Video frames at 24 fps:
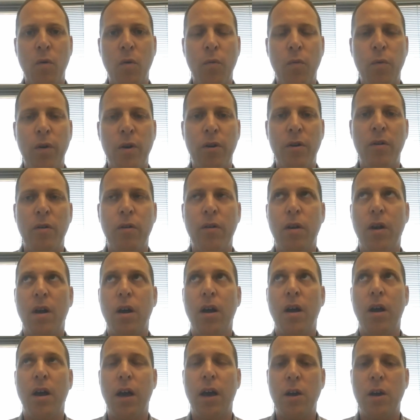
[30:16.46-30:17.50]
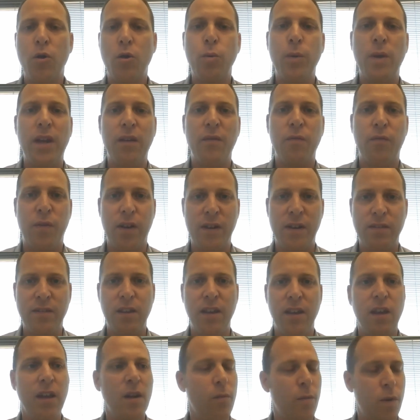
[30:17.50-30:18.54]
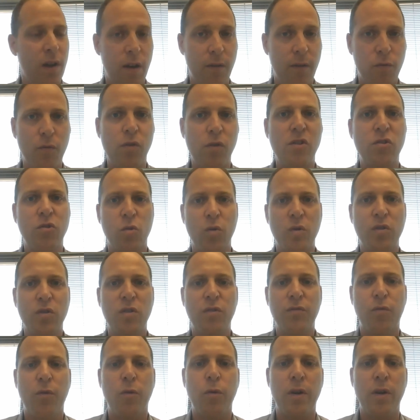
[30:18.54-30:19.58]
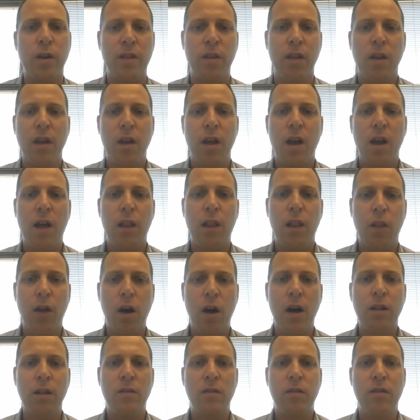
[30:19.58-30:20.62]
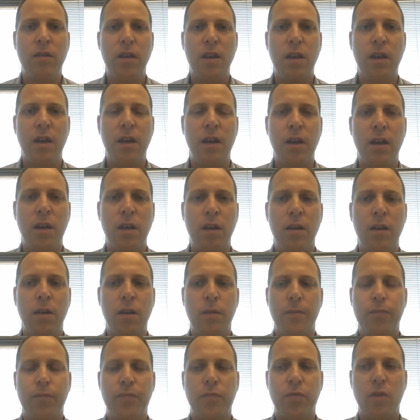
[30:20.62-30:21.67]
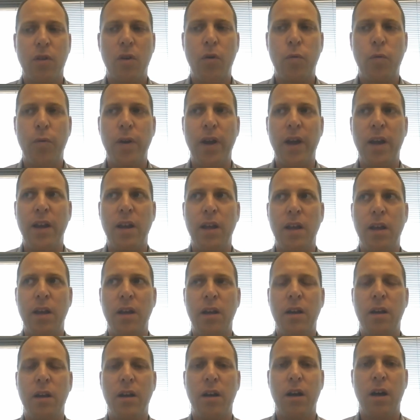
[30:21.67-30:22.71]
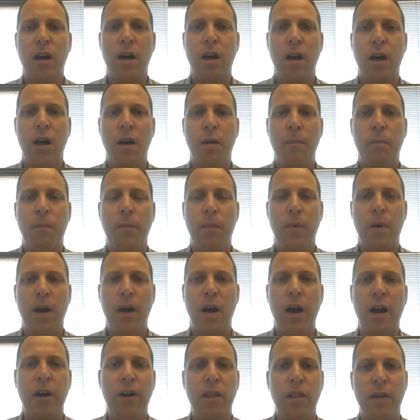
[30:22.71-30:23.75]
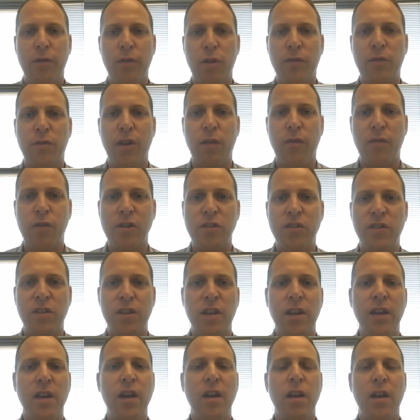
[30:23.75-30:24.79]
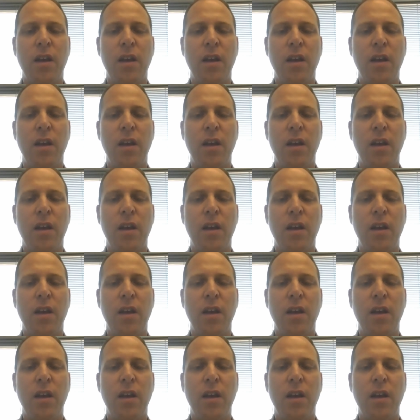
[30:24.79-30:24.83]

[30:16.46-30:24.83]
we're actually investing, and we have the resources for it, a lot in creating higher level of diversity